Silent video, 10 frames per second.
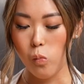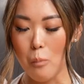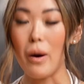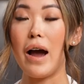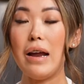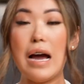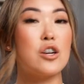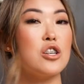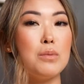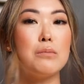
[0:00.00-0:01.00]
but I
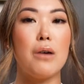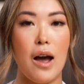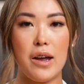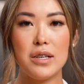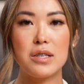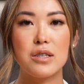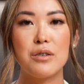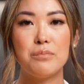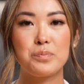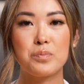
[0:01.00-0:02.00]
could be biased.
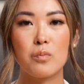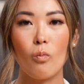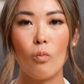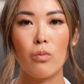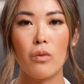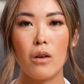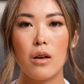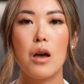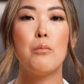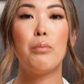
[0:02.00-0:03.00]

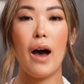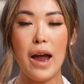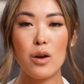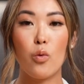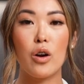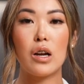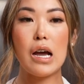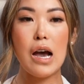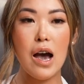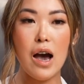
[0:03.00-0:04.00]
But we're gonna
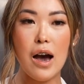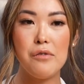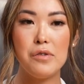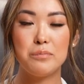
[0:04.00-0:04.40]
have